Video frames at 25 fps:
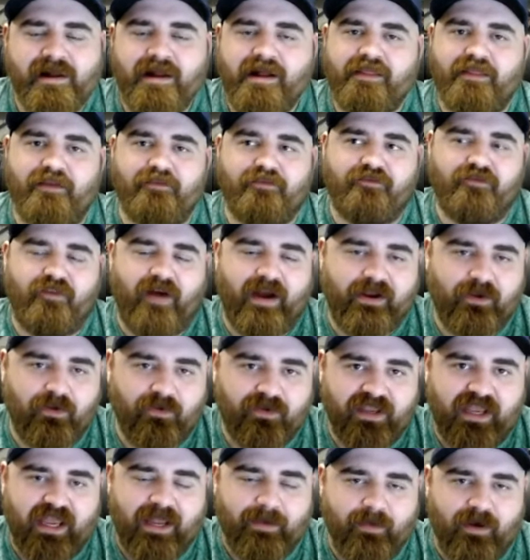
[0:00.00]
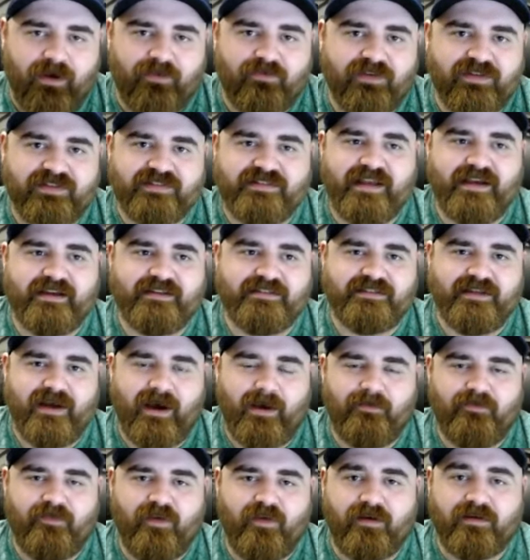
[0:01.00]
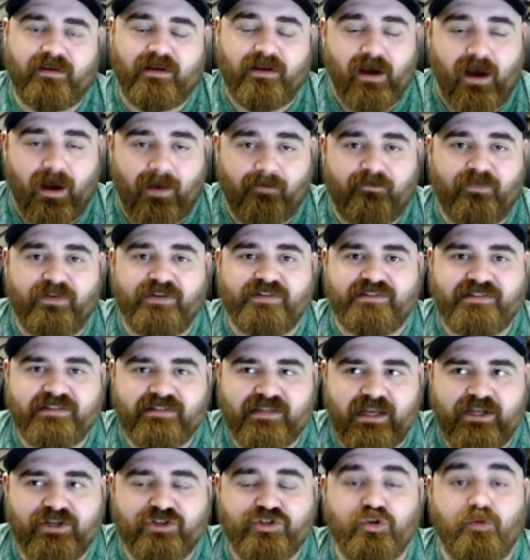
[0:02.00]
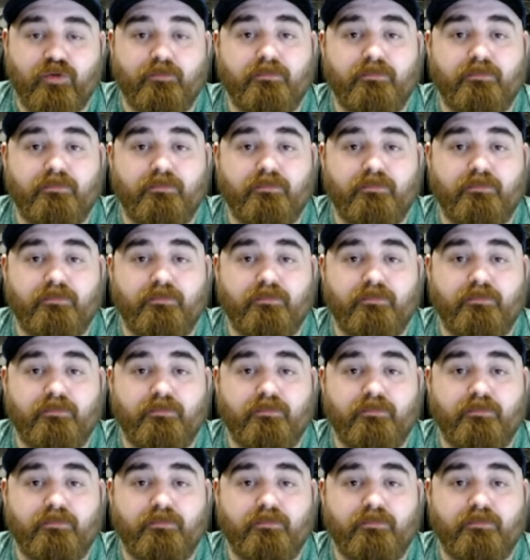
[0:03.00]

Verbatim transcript: the final game of Gonzaga's non conference schedule.